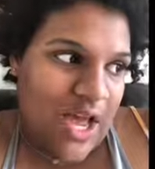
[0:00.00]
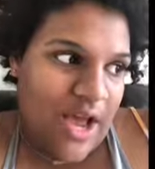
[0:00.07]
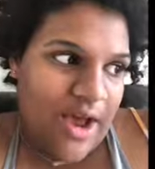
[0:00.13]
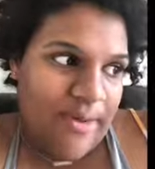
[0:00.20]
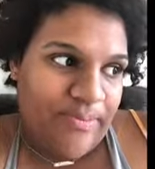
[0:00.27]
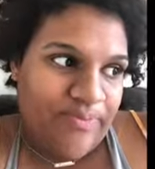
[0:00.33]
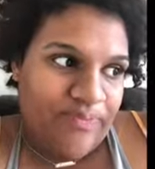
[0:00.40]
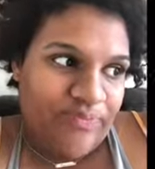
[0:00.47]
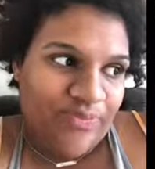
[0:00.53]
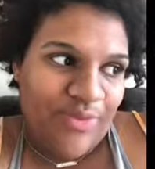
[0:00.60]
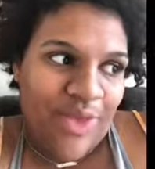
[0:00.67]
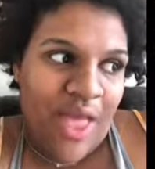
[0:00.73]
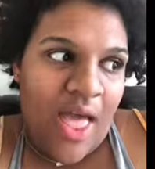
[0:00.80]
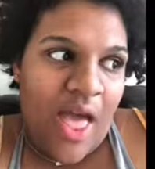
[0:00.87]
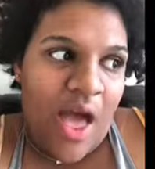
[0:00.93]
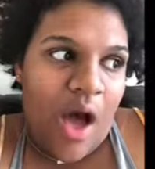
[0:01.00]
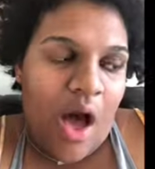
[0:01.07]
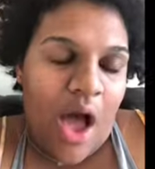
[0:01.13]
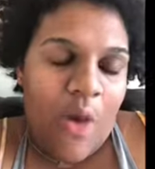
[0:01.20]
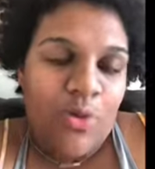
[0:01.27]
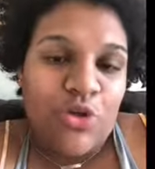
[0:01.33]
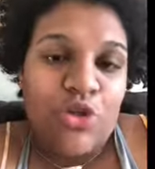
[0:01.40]

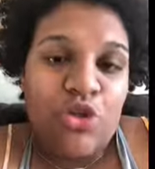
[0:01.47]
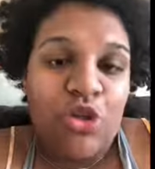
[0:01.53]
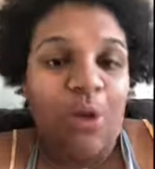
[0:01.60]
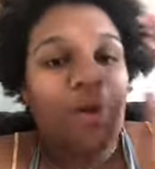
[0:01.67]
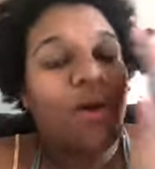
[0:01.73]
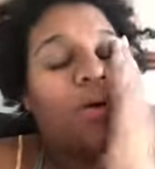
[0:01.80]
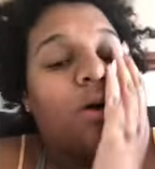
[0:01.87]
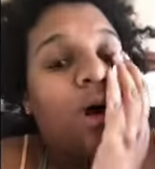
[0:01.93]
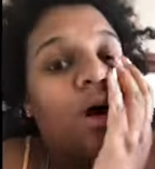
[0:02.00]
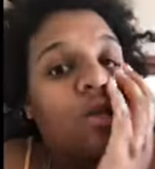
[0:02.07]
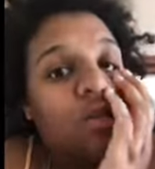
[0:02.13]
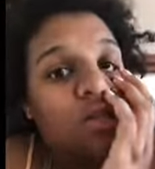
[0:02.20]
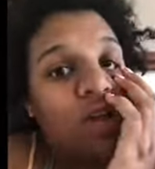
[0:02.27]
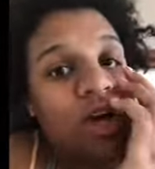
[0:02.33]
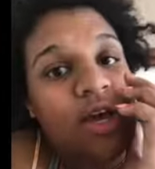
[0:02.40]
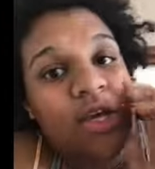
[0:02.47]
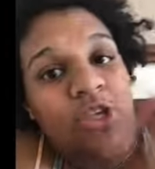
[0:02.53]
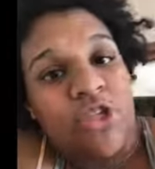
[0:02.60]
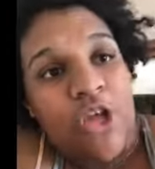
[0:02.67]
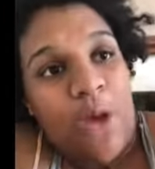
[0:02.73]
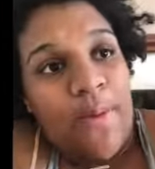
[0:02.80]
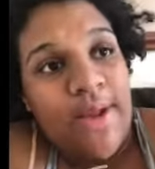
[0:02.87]
I was so ill last
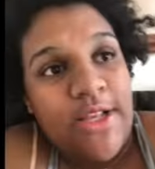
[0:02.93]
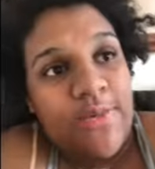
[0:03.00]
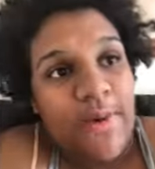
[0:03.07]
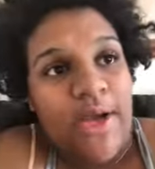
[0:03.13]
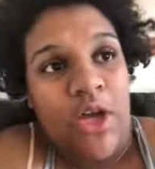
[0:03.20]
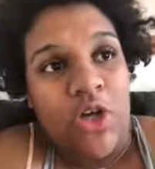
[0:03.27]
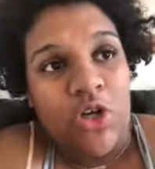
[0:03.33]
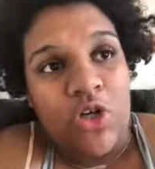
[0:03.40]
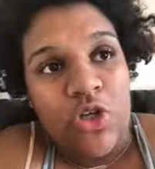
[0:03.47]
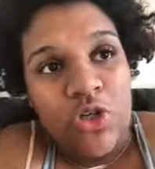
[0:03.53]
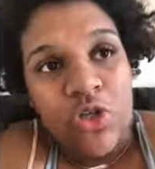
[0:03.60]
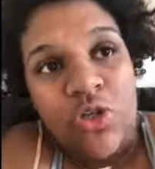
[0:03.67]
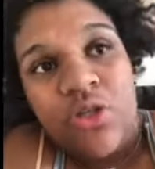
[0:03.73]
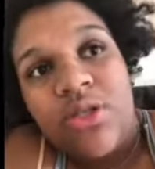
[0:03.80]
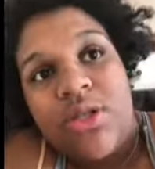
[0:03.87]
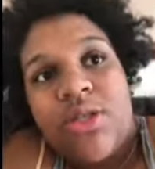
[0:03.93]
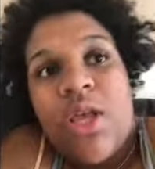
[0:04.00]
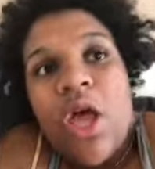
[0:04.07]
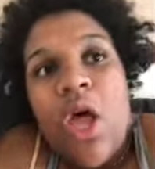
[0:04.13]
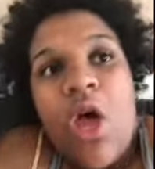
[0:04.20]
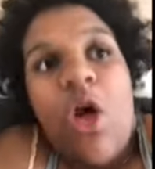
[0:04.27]
night, so I went to my uncle's.